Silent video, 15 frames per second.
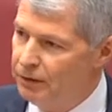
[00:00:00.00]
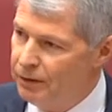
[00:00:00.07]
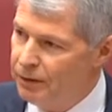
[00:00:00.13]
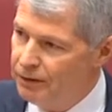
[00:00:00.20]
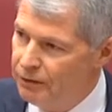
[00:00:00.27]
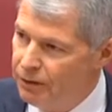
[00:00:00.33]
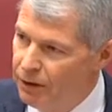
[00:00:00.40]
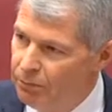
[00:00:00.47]
An
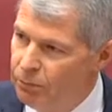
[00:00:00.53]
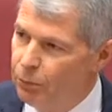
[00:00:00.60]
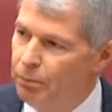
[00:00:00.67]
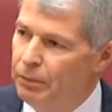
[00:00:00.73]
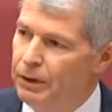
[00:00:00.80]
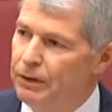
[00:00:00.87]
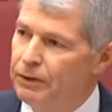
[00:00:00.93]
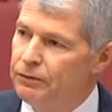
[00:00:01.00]
example
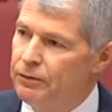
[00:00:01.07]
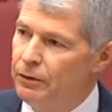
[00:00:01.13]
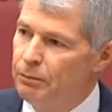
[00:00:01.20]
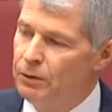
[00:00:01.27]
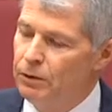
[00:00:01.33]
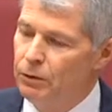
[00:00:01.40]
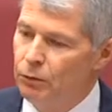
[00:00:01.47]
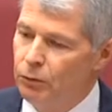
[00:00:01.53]
being
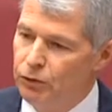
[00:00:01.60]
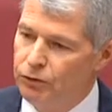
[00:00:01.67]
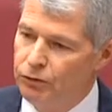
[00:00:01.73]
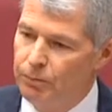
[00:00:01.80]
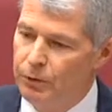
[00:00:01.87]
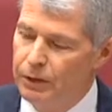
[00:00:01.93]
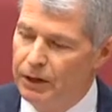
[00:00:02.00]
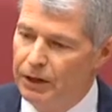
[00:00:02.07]
somebody who wished
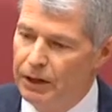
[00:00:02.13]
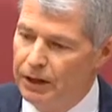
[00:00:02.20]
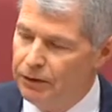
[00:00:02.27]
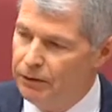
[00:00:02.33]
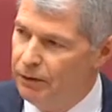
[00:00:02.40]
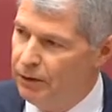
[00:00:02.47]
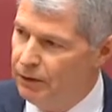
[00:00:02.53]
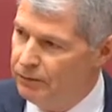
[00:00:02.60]
to bring an
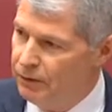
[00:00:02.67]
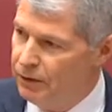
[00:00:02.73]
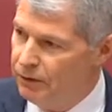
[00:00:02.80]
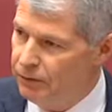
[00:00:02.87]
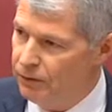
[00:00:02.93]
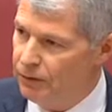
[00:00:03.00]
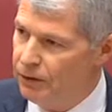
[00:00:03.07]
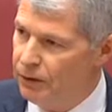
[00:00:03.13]
aircraft
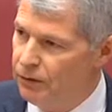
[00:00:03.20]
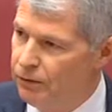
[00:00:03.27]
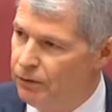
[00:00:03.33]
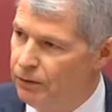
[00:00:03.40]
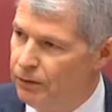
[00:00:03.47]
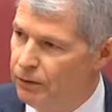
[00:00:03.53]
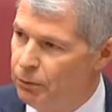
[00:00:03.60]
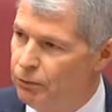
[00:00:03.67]
into the
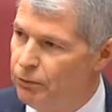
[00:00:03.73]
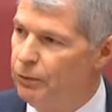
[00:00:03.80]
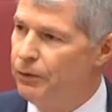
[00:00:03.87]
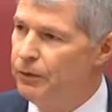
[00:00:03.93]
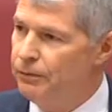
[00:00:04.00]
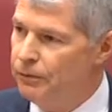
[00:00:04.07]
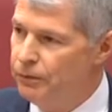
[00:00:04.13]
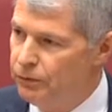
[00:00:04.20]
country. It was
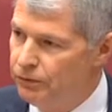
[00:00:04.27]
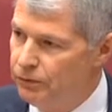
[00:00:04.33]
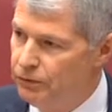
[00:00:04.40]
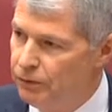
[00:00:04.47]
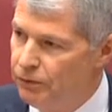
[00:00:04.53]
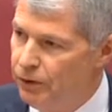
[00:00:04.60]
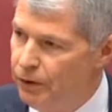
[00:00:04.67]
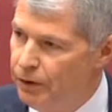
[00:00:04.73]
not the first
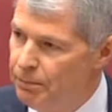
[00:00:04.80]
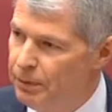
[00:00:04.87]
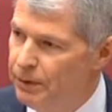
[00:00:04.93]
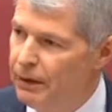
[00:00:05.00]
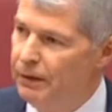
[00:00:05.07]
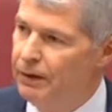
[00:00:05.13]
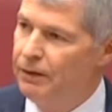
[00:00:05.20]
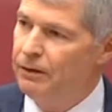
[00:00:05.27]
of type.
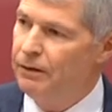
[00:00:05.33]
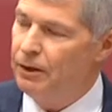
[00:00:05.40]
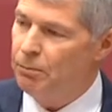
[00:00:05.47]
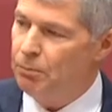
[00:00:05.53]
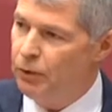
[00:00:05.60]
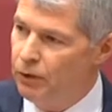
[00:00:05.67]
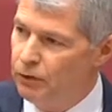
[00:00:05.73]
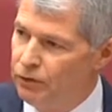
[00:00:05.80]
They
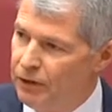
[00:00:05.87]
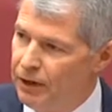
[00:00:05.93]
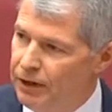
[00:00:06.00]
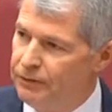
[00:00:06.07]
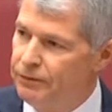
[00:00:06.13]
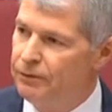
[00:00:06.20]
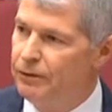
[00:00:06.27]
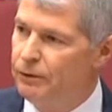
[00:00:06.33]
approached
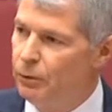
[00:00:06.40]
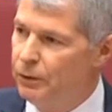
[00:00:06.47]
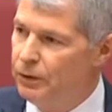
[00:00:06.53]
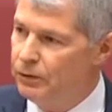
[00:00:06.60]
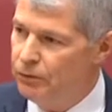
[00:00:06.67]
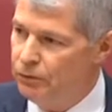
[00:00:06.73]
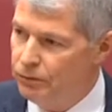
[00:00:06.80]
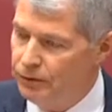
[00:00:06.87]
CASA, did all
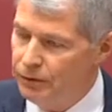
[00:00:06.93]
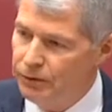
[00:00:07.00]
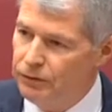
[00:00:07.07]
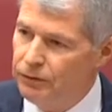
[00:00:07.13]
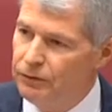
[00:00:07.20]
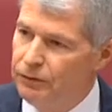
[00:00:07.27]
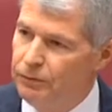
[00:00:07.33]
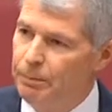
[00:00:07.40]
their due
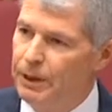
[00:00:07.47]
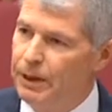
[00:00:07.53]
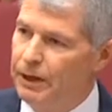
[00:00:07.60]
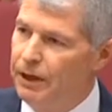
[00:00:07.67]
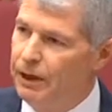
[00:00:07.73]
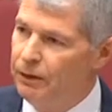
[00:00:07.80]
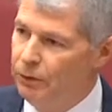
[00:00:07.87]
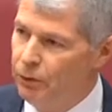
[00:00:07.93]
diligence about
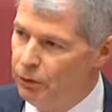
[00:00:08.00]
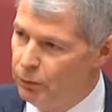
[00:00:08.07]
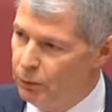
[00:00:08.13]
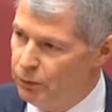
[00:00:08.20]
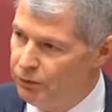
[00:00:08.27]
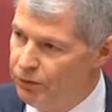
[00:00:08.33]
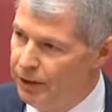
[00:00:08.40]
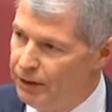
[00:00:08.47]
how long it
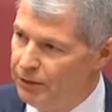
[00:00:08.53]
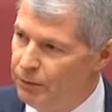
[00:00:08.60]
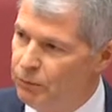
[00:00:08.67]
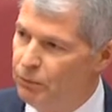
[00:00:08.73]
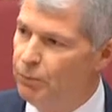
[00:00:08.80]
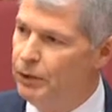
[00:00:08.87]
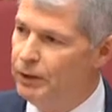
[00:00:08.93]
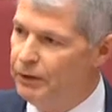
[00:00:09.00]
would take them
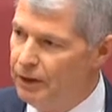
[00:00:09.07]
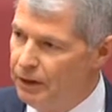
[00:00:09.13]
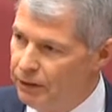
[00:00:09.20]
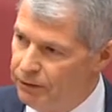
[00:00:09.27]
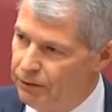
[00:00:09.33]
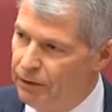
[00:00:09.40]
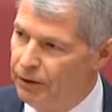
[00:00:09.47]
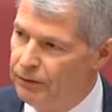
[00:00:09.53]
to bring the
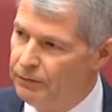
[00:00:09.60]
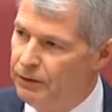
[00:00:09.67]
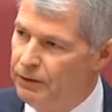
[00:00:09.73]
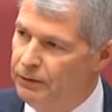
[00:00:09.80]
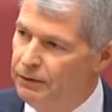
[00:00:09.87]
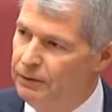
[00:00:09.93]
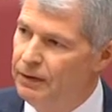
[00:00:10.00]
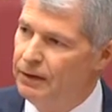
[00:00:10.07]
aircraft
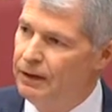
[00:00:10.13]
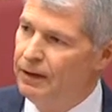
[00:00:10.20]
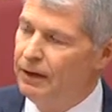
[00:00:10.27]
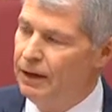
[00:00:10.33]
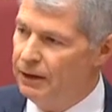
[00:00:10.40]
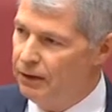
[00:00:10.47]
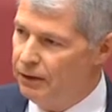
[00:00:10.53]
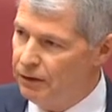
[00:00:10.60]
in
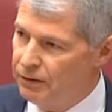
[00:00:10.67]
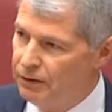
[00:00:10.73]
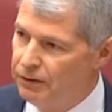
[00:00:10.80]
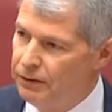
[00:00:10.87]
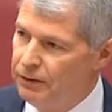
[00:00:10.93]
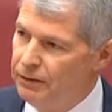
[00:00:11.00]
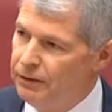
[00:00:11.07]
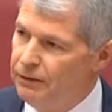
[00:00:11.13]
and get it
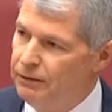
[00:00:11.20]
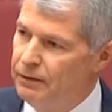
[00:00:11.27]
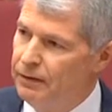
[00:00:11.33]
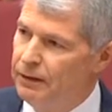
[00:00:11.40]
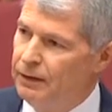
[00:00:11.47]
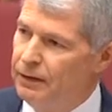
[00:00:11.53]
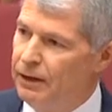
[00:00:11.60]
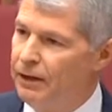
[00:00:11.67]
cleared.
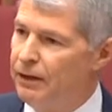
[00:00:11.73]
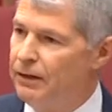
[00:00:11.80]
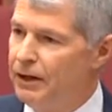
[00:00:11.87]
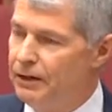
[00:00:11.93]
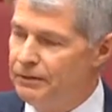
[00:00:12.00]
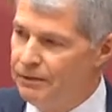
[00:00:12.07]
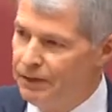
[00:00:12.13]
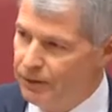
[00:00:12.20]

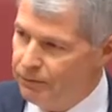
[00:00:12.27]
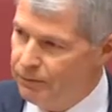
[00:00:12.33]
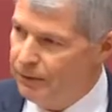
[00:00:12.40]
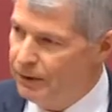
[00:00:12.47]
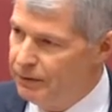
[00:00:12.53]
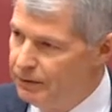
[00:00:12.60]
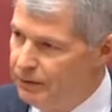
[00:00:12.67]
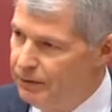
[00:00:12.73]
They
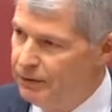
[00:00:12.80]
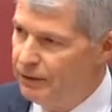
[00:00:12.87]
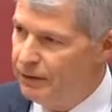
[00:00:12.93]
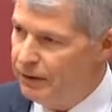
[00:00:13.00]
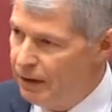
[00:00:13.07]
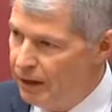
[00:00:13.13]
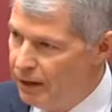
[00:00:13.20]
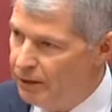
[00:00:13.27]
debt-funded
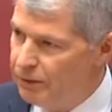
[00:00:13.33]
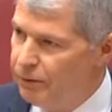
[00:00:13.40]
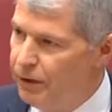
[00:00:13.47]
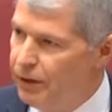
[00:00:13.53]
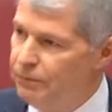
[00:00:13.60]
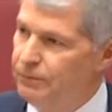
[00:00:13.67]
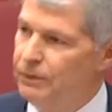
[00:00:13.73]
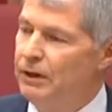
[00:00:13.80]
the
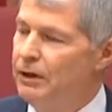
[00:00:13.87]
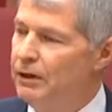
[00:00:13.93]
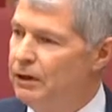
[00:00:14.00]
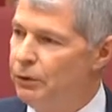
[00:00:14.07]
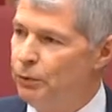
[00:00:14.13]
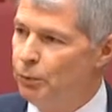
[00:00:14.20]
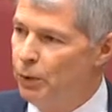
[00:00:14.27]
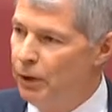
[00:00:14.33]
aircraft.
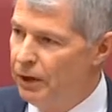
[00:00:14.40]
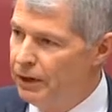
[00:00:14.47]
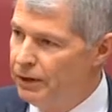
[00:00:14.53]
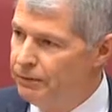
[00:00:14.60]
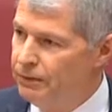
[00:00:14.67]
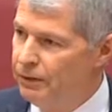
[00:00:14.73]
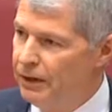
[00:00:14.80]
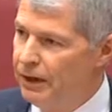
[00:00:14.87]
It
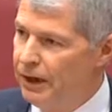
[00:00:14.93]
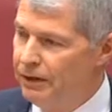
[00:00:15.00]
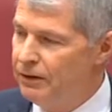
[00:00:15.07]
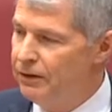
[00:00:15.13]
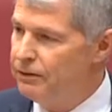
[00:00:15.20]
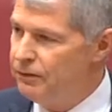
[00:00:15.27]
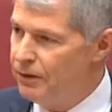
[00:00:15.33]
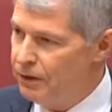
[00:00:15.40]
arrived and
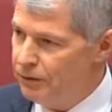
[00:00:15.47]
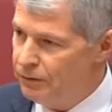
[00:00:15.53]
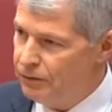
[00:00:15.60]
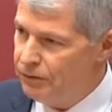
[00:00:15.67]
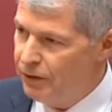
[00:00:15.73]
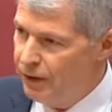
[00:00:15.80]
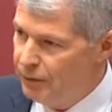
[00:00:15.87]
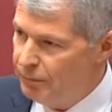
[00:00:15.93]
then sat on the
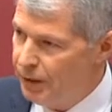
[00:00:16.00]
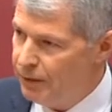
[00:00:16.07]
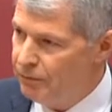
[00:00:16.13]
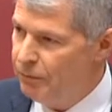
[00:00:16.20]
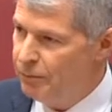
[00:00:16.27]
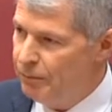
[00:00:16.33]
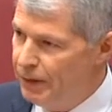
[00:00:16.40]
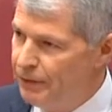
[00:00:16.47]
tarmac
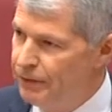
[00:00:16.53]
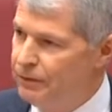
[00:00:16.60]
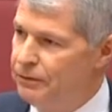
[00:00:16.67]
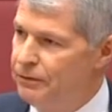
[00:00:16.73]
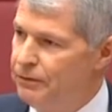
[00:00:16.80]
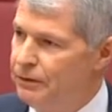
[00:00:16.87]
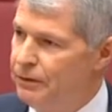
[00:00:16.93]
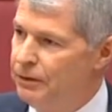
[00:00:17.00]
for
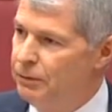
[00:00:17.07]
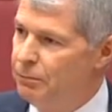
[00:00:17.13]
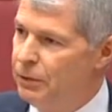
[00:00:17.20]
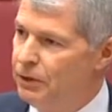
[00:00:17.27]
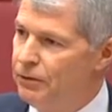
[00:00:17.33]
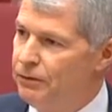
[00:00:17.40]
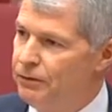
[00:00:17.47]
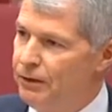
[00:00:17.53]
months
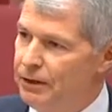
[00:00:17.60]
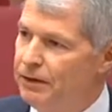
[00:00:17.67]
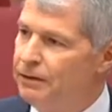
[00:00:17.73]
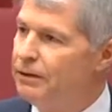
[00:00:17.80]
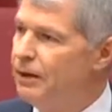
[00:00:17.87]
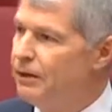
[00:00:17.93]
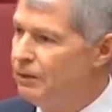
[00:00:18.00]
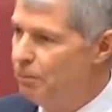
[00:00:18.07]
because they
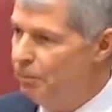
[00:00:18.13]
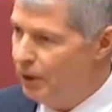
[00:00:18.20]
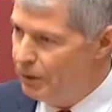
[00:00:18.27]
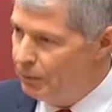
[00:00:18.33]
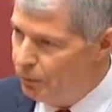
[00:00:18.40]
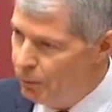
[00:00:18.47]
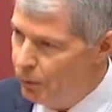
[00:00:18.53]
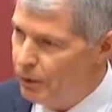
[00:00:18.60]
didn't get the
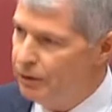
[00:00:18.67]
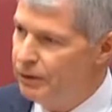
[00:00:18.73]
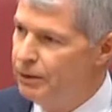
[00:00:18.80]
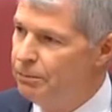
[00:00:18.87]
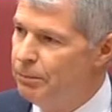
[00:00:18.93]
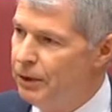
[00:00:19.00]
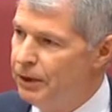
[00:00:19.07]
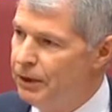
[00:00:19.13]
paperwork
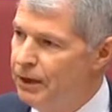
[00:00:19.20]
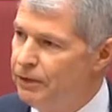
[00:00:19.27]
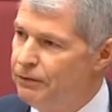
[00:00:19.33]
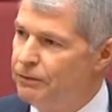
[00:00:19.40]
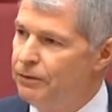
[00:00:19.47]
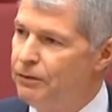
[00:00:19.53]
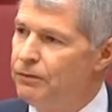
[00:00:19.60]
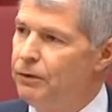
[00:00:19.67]
cleared by
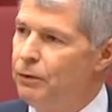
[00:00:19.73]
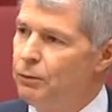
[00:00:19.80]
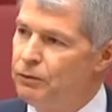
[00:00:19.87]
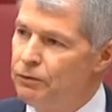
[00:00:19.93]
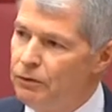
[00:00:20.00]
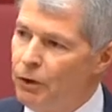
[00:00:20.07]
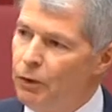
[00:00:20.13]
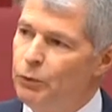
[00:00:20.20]
CASA because there was
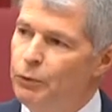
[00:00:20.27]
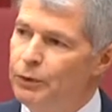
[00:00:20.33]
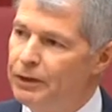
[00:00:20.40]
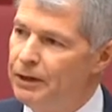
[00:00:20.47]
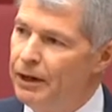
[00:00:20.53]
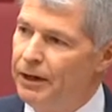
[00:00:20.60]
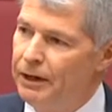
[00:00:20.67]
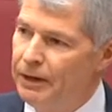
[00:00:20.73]
no
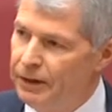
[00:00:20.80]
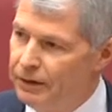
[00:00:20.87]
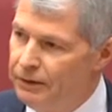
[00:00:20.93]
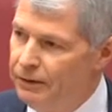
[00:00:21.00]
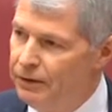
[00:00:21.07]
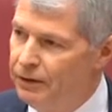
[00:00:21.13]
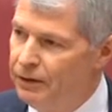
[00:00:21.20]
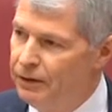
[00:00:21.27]

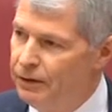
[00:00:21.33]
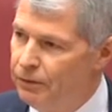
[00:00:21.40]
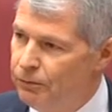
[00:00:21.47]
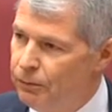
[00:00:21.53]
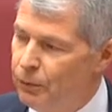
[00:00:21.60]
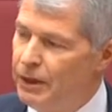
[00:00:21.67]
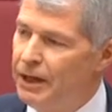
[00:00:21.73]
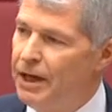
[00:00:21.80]
regard
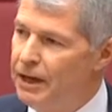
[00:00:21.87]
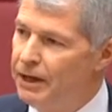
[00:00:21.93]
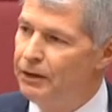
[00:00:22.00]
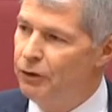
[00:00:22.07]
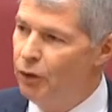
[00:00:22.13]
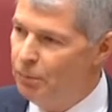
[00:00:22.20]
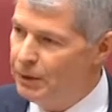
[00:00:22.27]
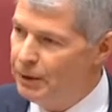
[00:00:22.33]
for the
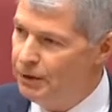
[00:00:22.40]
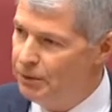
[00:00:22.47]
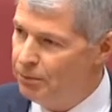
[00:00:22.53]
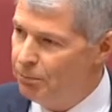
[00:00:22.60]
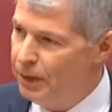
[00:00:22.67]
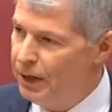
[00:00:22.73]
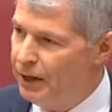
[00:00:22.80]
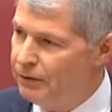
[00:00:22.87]
economic
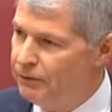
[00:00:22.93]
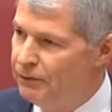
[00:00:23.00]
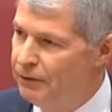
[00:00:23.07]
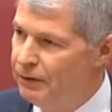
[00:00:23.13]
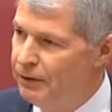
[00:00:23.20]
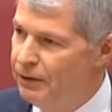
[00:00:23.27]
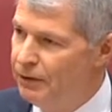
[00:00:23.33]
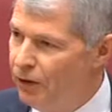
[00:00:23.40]
impact
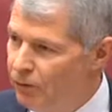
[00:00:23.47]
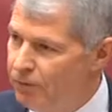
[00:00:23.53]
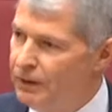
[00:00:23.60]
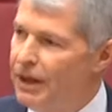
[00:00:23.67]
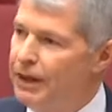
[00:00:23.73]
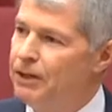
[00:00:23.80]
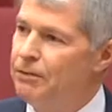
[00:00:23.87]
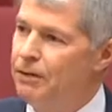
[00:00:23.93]
of a
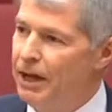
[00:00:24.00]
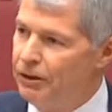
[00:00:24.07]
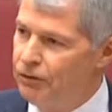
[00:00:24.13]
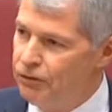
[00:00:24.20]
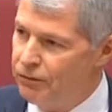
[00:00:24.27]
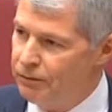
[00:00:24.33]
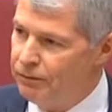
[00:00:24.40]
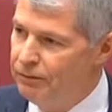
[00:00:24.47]
lack of
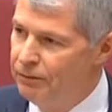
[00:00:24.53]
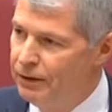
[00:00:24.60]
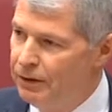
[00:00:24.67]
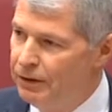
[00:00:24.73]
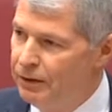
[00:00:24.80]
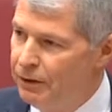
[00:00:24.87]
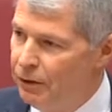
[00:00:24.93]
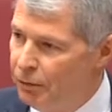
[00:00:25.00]
action
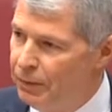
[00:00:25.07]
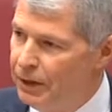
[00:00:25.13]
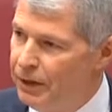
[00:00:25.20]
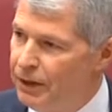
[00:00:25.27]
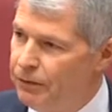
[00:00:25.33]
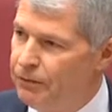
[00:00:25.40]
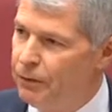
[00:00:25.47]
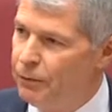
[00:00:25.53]
on
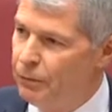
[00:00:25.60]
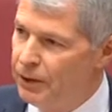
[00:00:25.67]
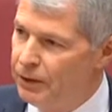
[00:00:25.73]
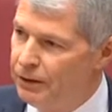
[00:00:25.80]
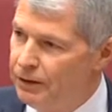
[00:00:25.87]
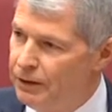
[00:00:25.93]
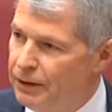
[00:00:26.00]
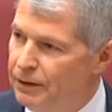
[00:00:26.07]
behalf of the
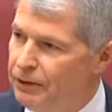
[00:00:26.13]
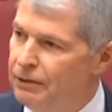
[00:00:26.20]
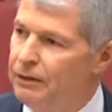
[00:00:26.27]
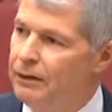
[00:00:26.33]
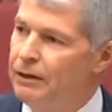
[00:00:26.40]
regulator.